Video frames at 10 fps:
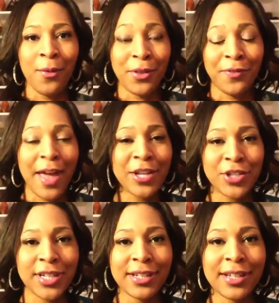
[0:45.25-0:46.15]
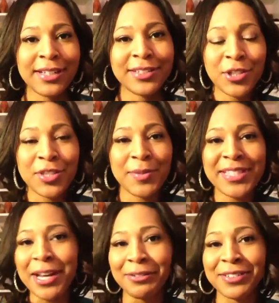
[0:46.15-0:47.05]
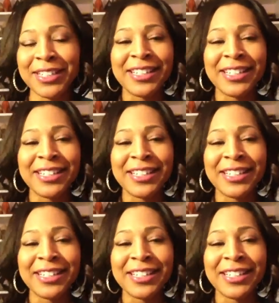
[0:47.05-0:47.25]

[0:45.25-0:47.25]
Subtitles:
with fashion, such as myself.